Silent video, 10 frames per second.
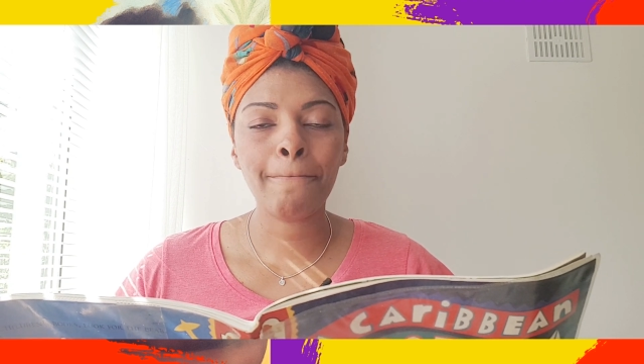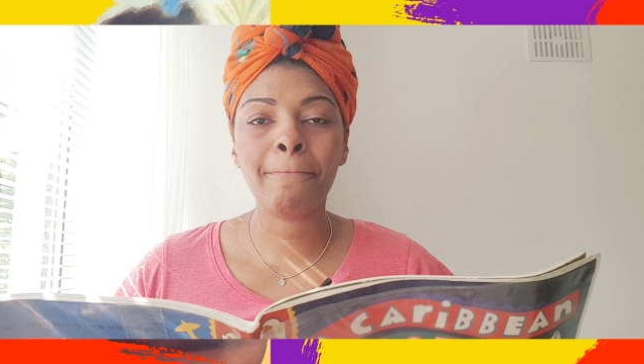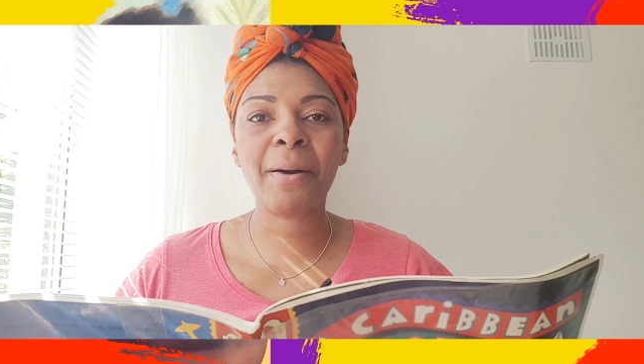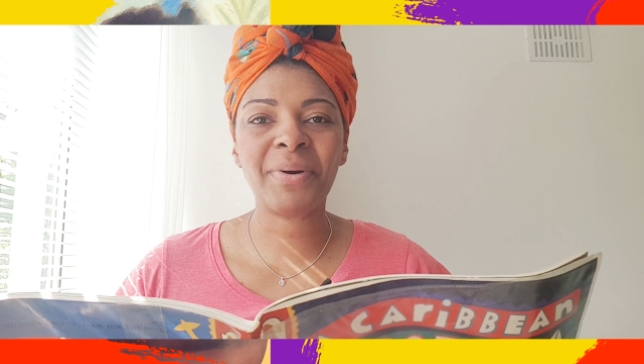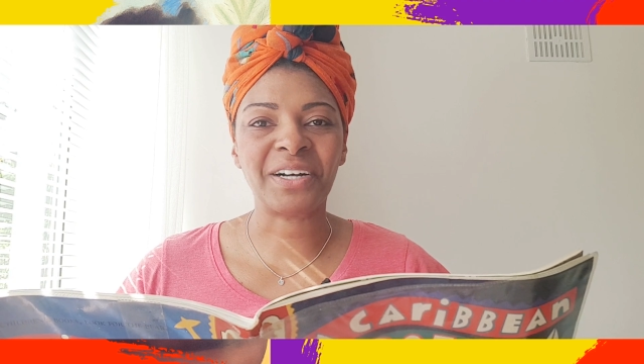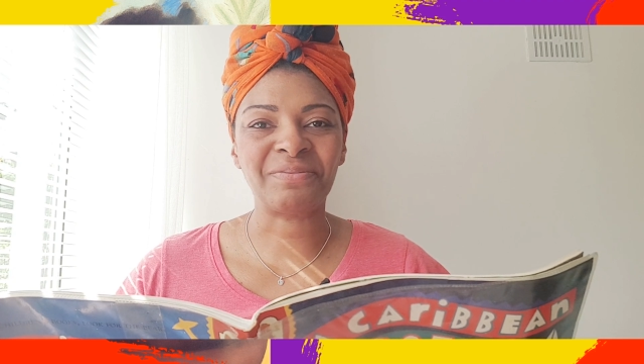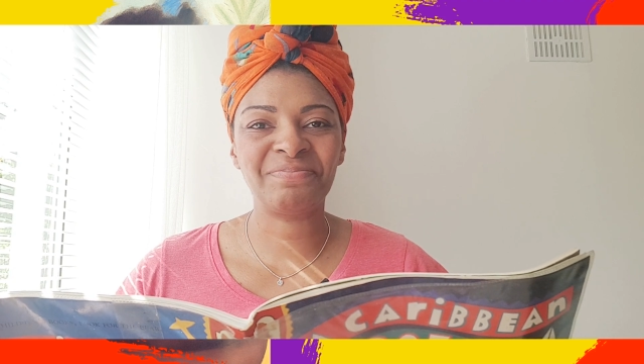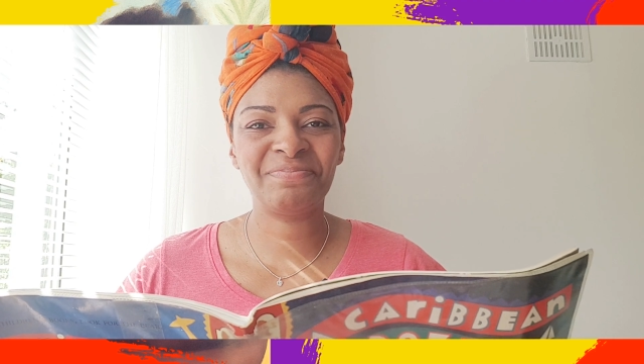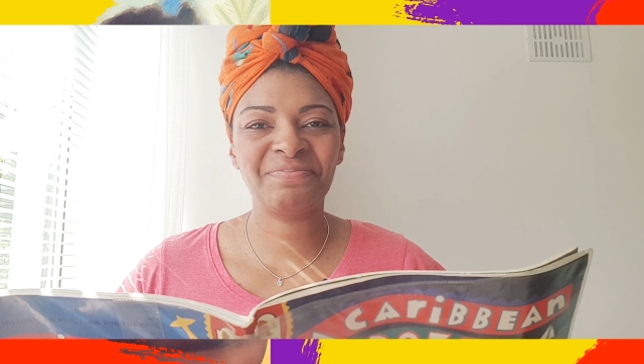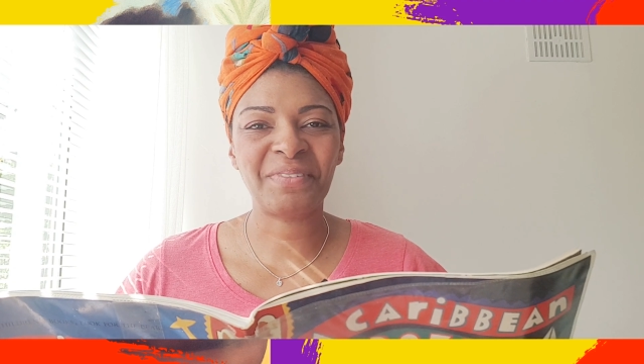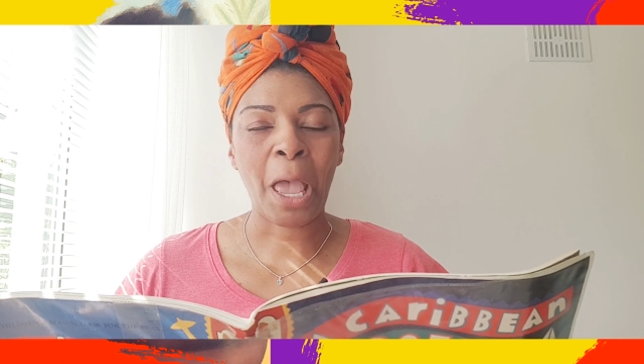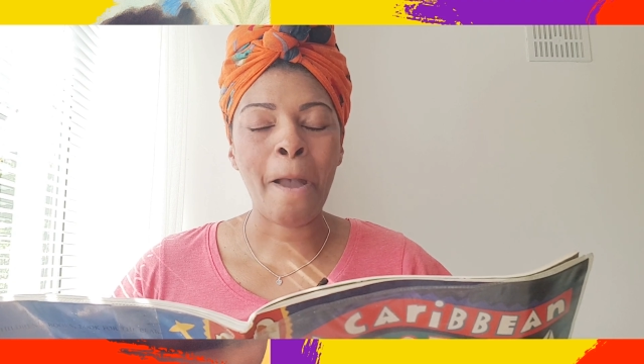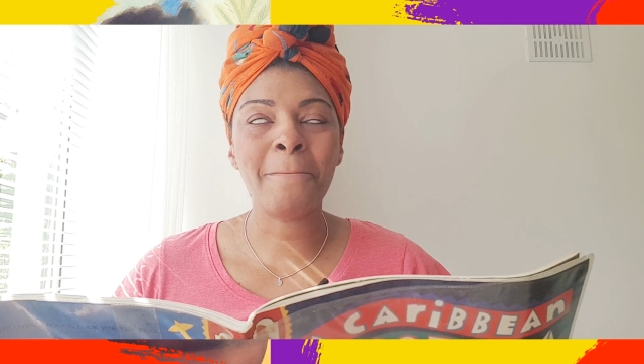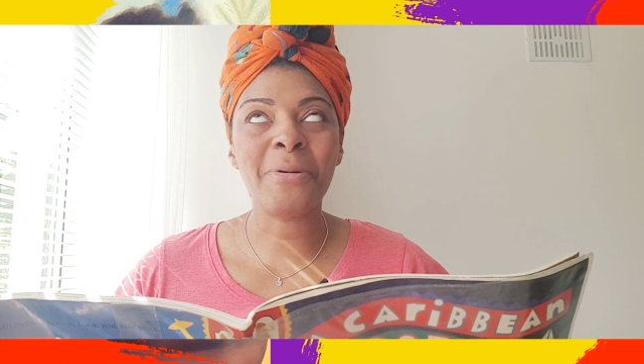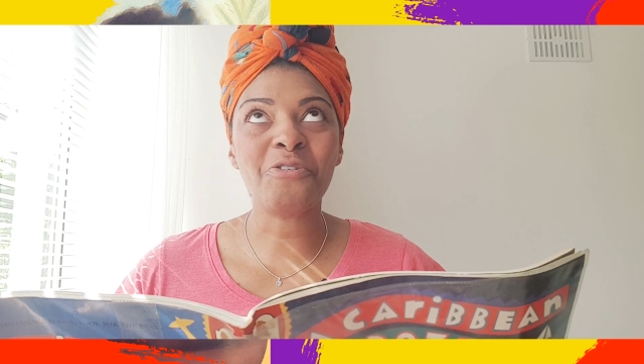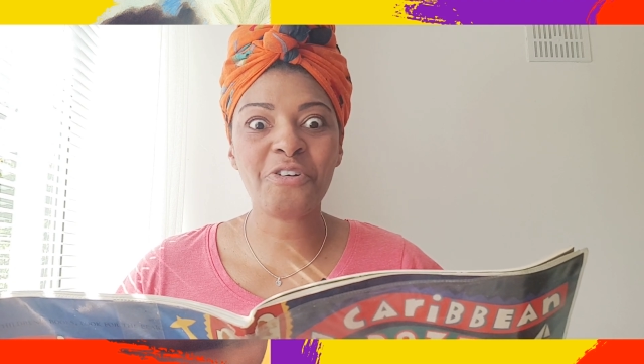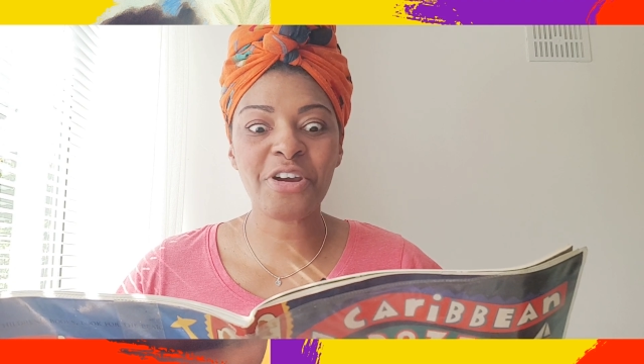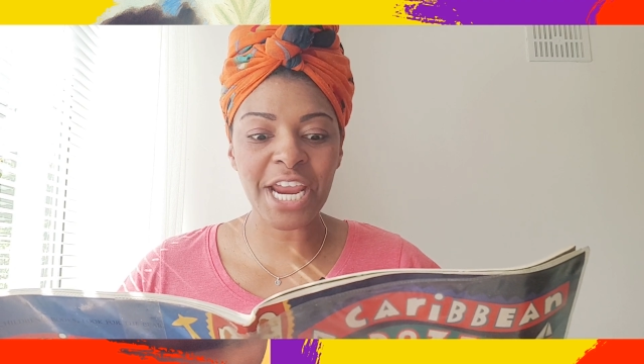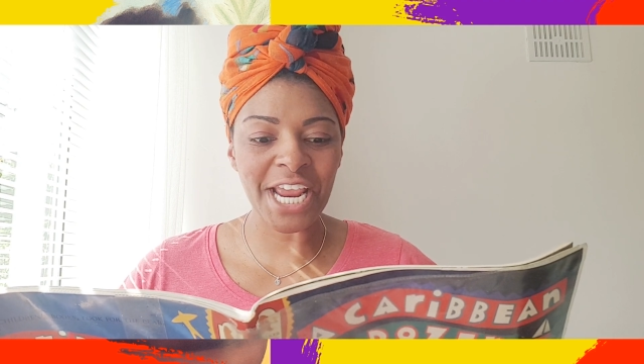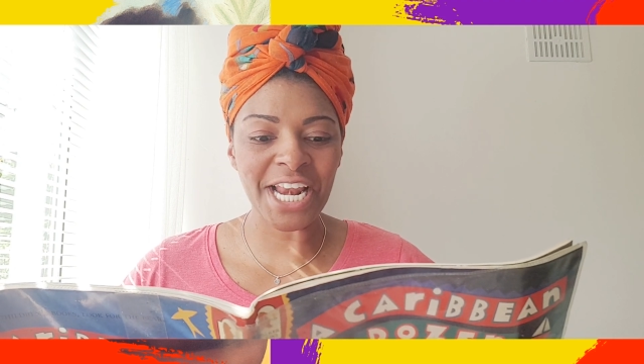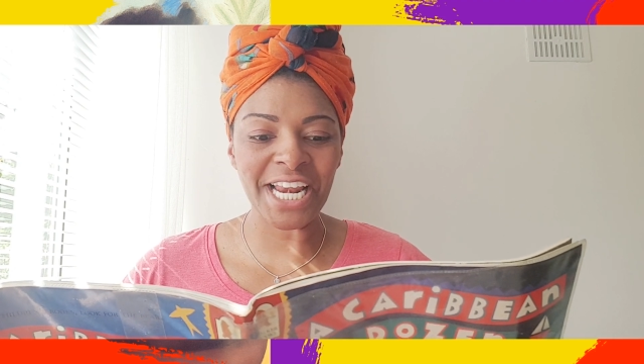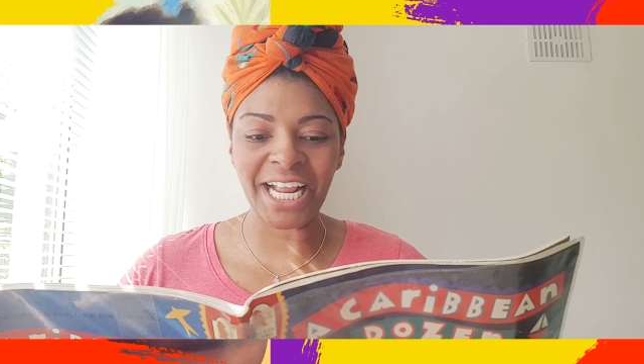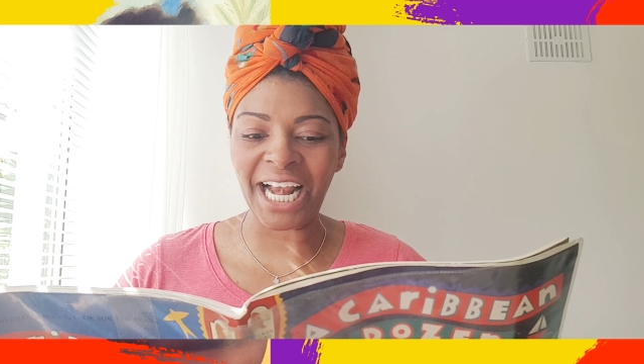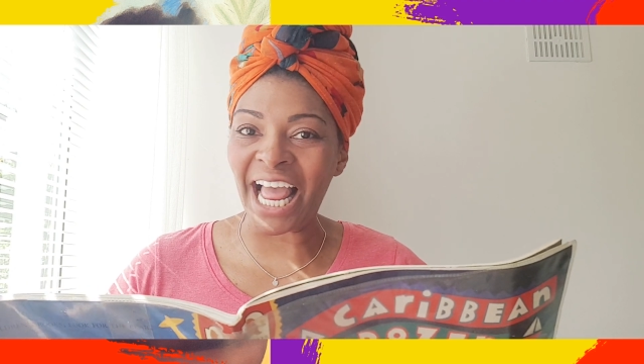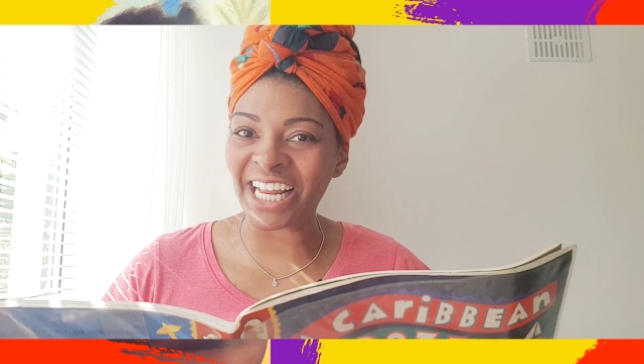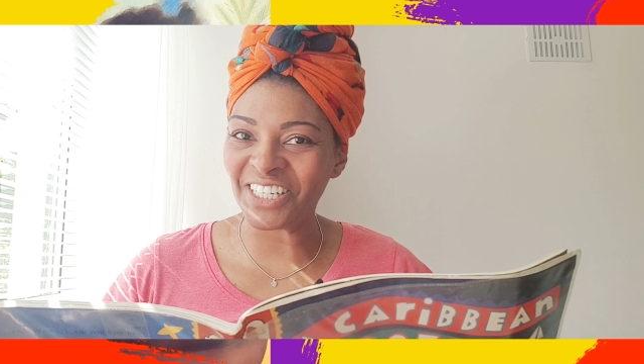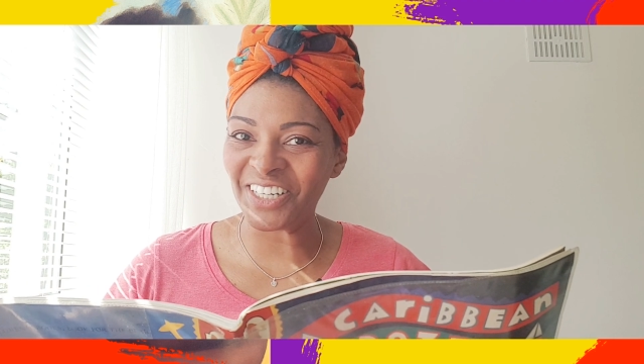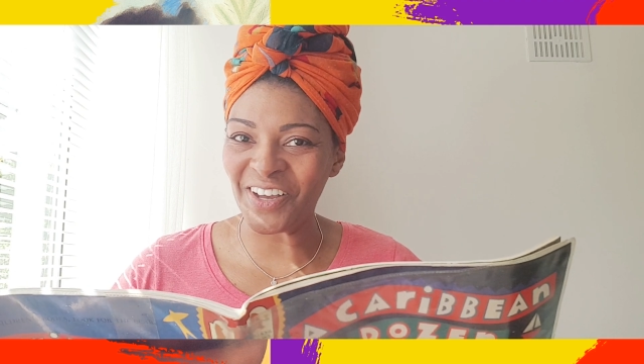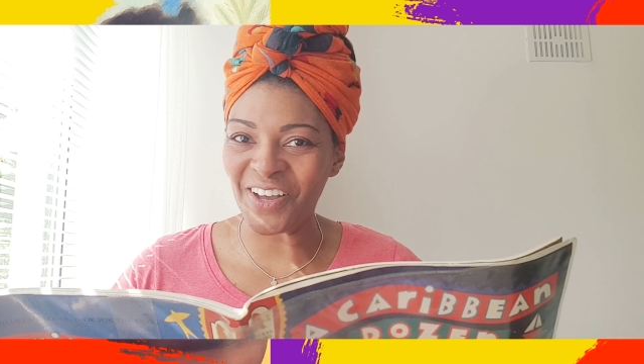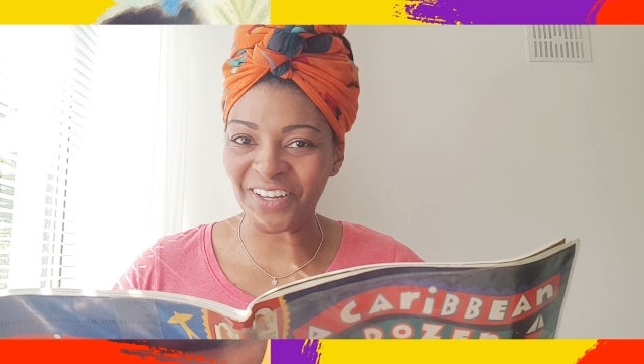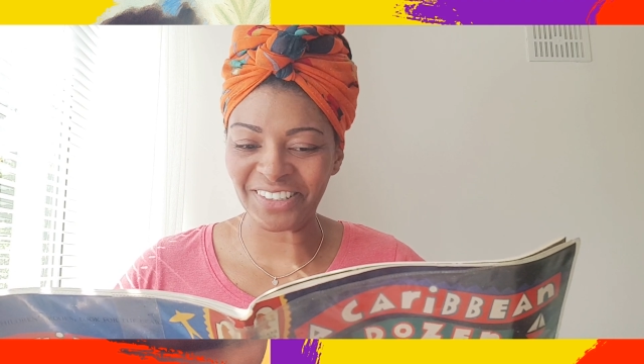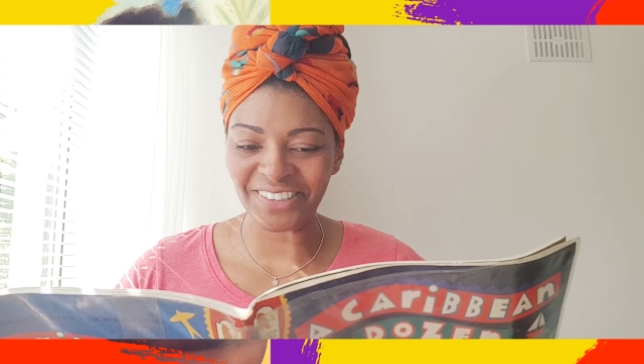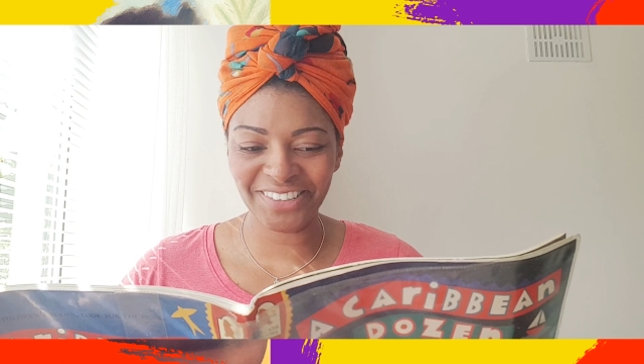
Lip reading: Mama, I'm really glad, you know.